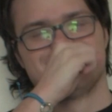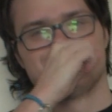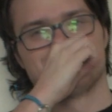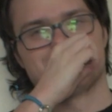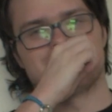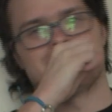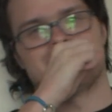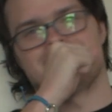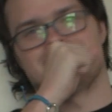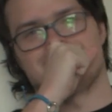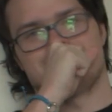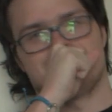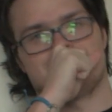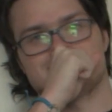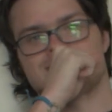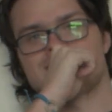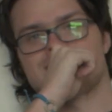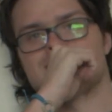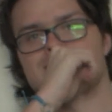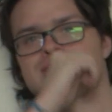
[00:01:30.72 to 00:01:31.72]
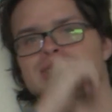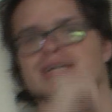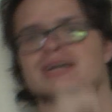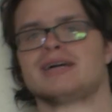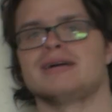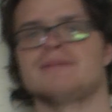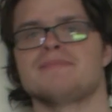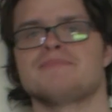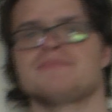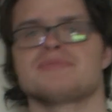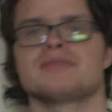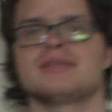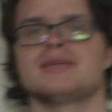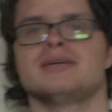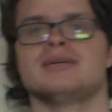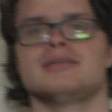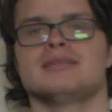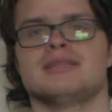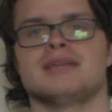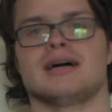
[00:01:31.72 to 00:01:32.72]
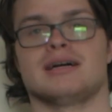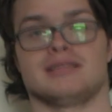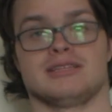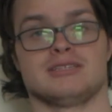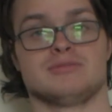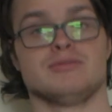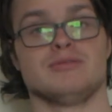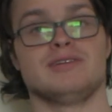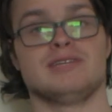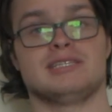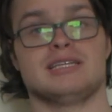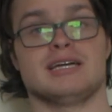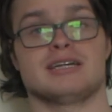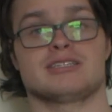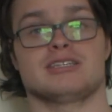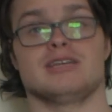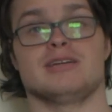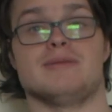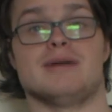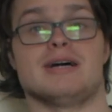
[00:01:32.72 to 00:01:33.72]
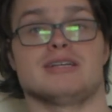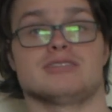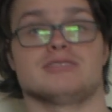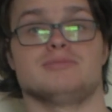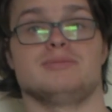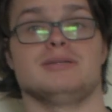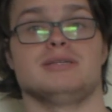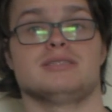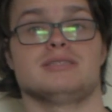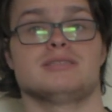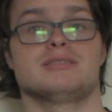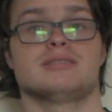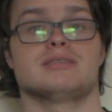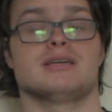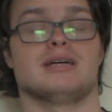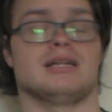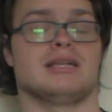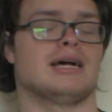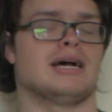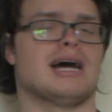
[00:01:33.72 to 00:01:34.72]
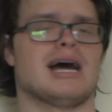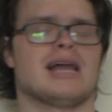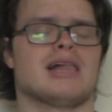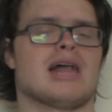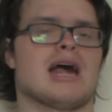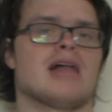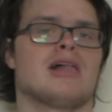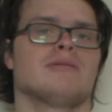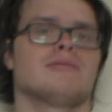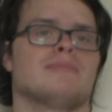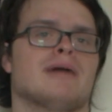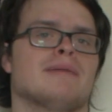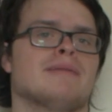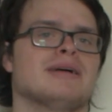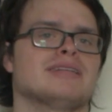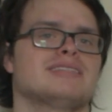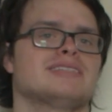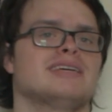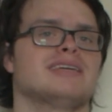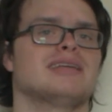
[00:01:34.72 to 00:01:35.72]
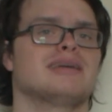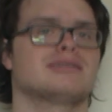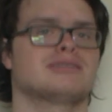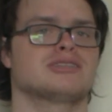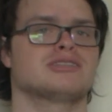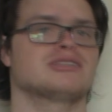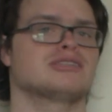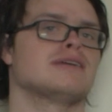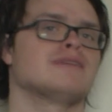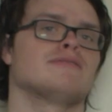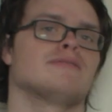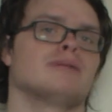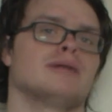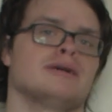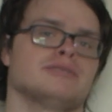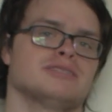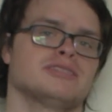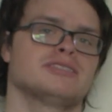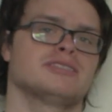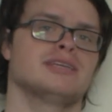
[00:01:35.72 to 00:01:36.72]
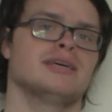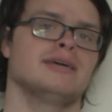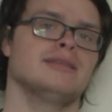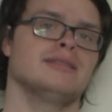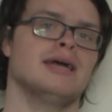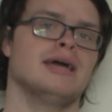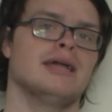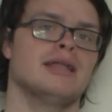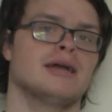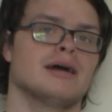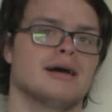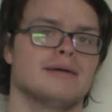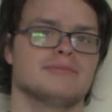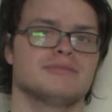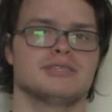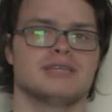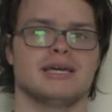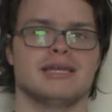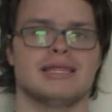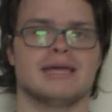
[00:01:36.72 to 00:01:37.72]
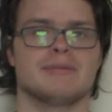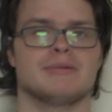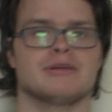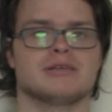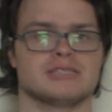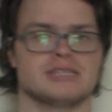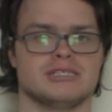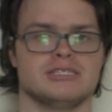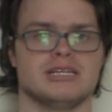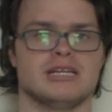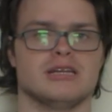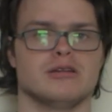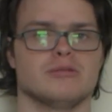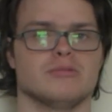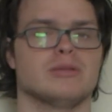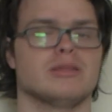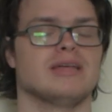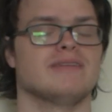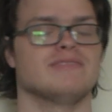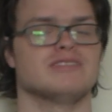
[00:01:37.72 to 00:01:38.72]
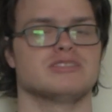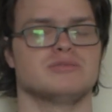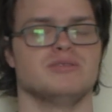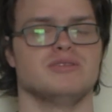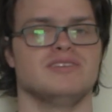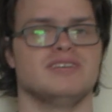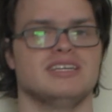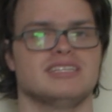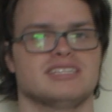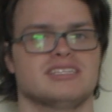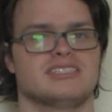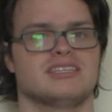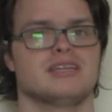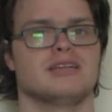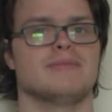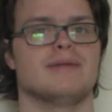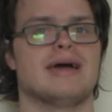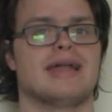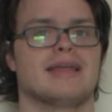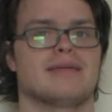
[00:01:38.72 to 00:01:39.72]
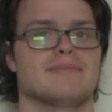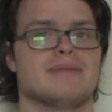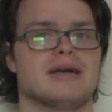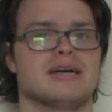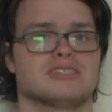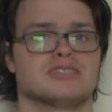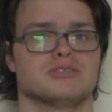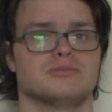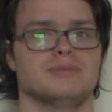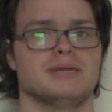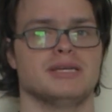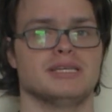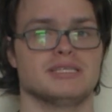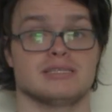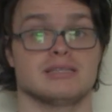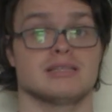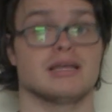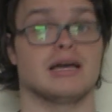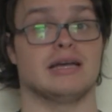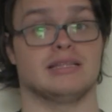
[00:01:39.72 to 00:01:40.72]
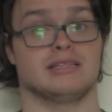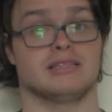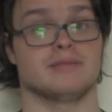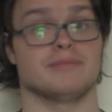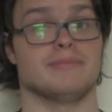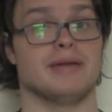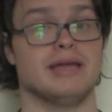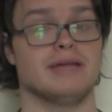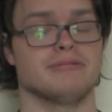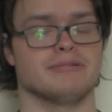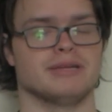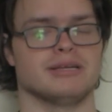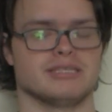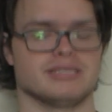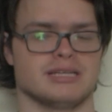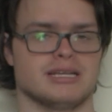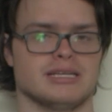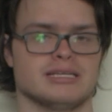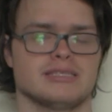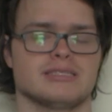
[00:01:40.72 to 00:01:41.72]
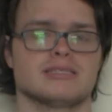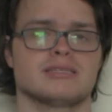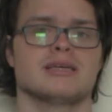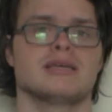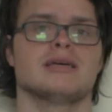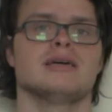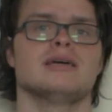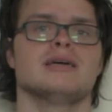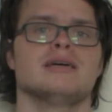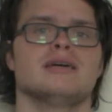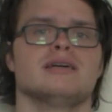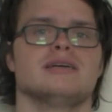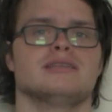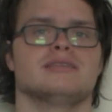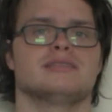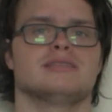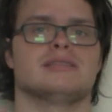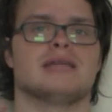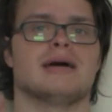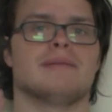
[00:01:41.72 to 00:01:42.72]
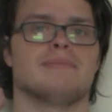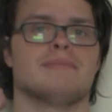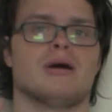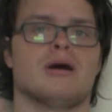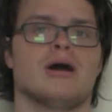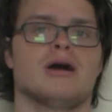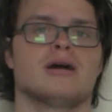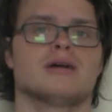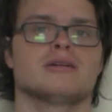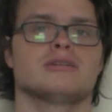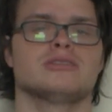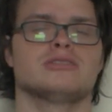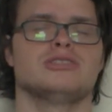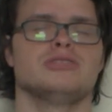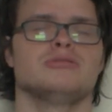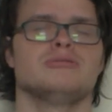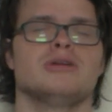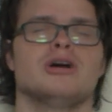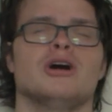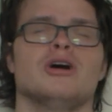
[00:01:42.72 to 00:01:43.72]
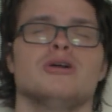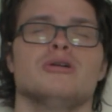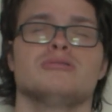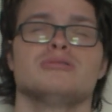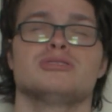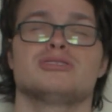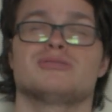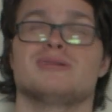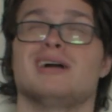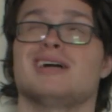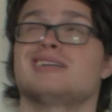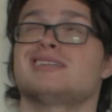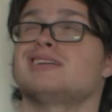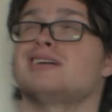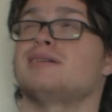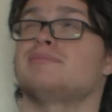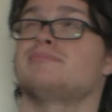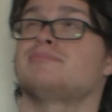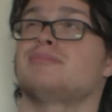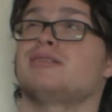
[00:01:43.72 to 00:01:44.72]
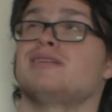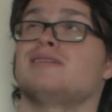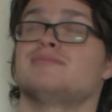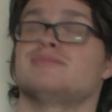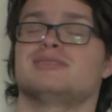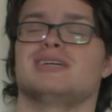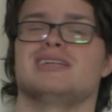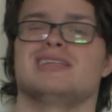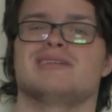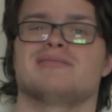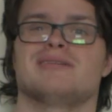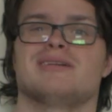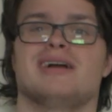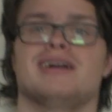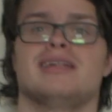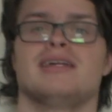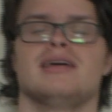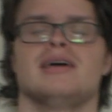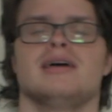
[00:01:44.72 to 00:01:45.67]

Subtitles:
No, I'm sorry. No, this movie is actually a masterpiece. And I'm not saying that because everyone else is saying that. I'm saying that because I genuinely believe this movie is a cinematic masterpiece. I think the main reason is that Bong Joon-ho's direction, I believe I'm saying that right,